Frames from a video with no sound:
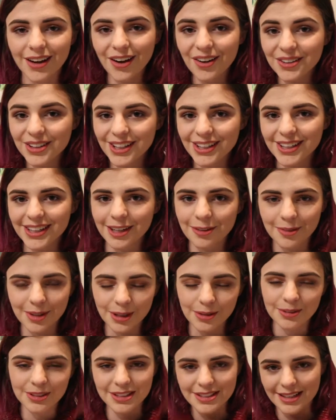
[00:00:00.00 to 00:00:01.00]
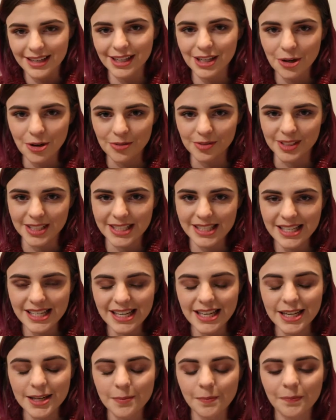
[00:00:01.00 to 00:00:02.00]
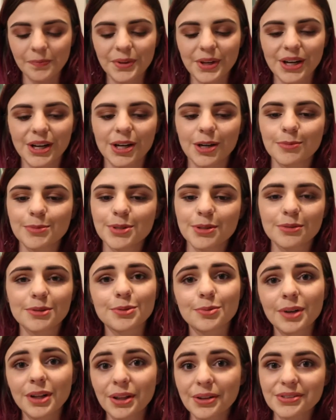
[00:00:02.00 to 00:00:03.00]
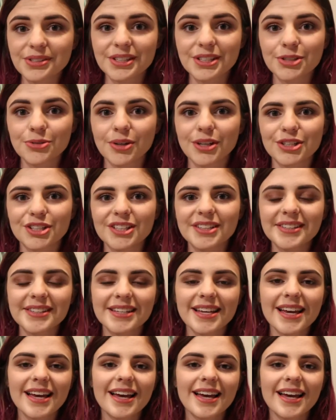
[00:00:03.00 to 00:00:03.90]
oh look, and we always like go over to see him. So it was one of those situations,